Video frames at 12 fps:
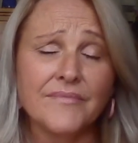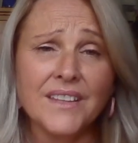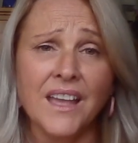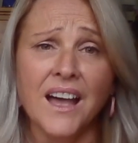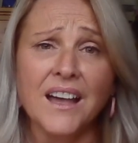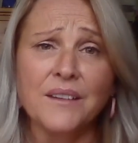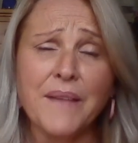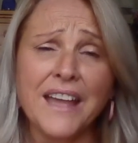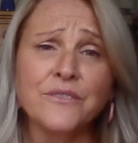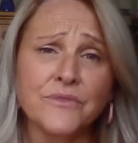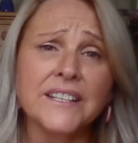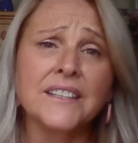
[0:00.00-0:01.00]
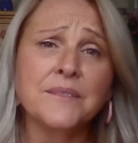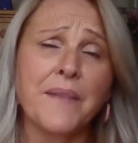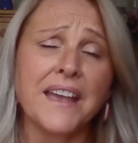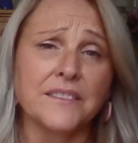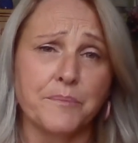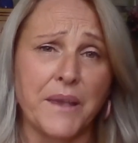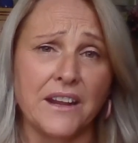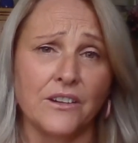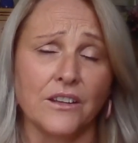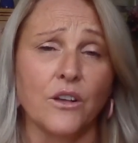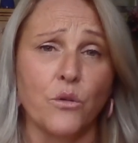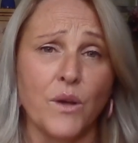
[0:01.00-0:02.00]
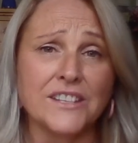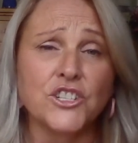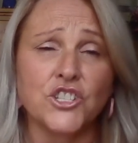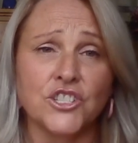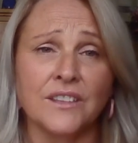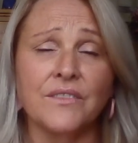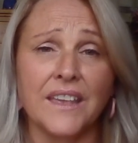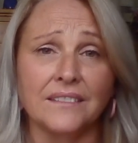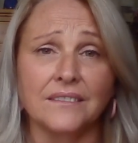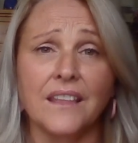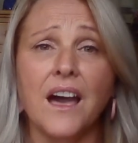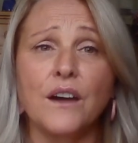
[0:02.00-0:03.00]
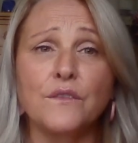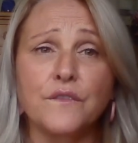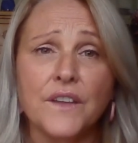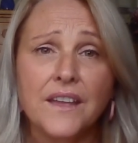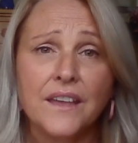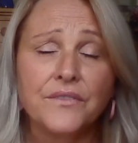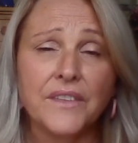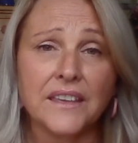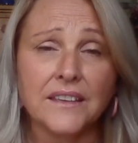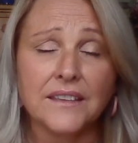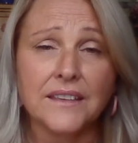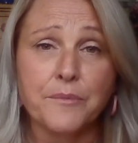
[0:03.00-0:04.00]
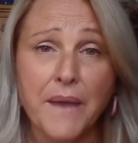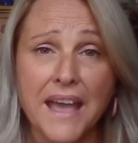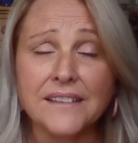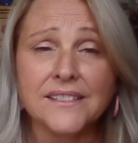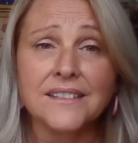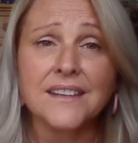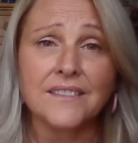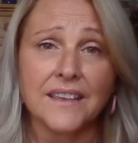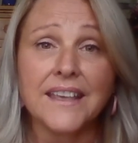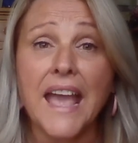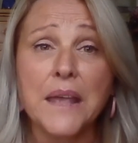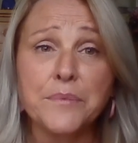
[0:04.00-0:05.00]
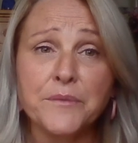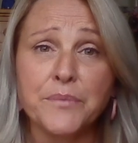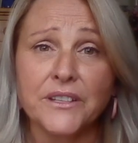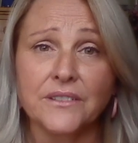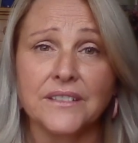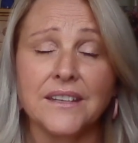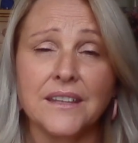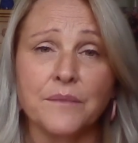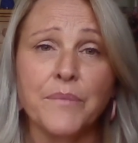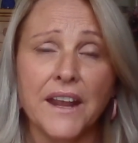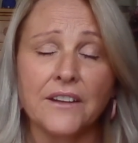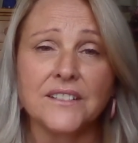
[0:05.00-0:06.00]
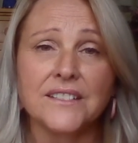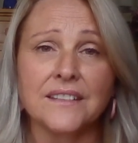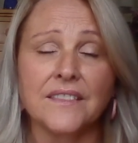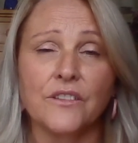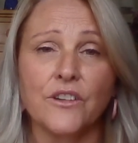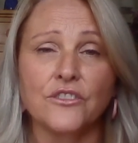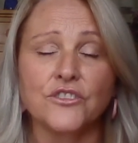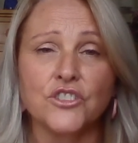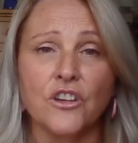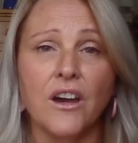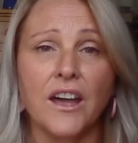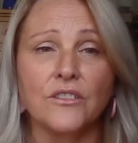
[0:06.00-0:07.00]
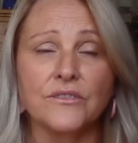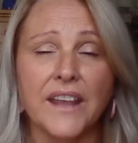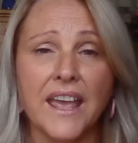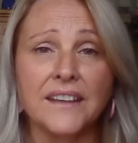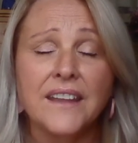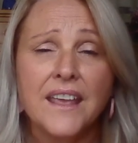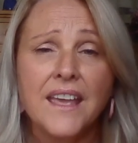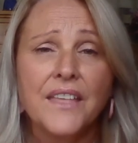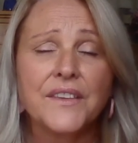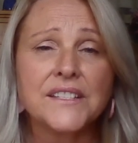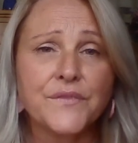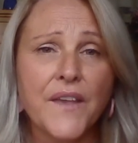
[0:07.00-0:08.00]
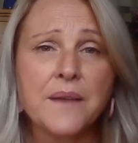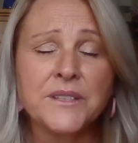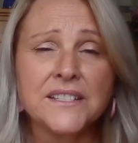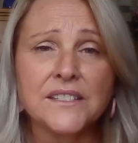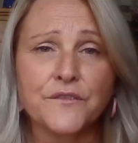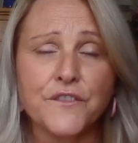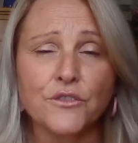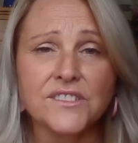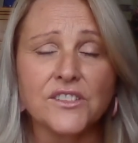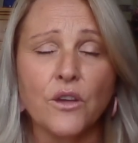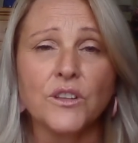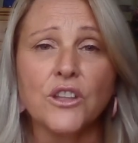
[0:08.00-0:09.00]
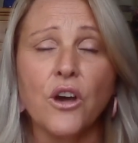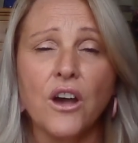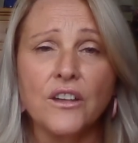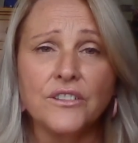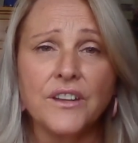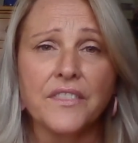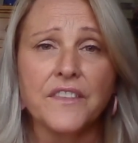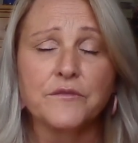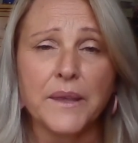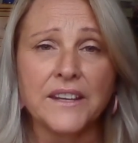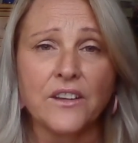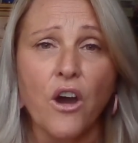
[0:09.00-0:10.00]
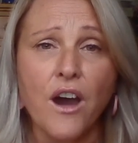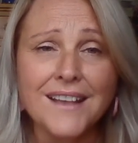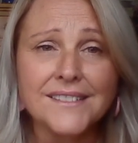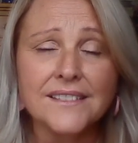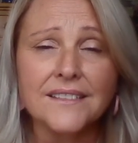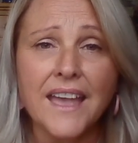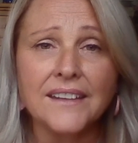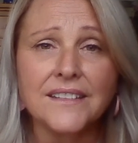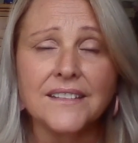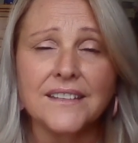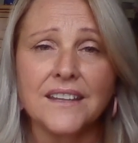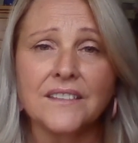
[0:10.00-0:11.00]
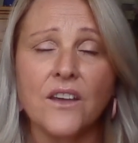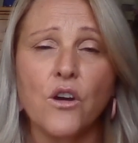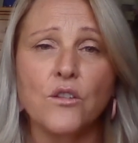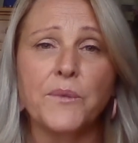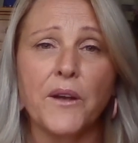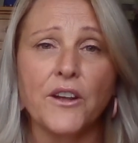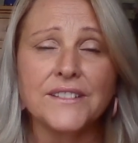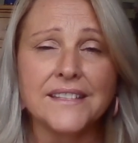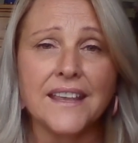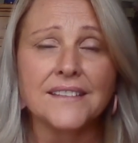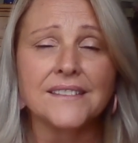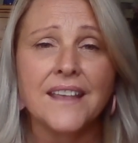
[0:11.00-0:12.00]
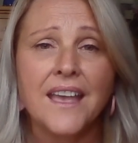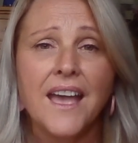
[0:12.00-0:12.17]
and really make the parent question their love, their capacity, their capability in parenting their own child. And these families have felt so alone. They've been isolated in the whole process.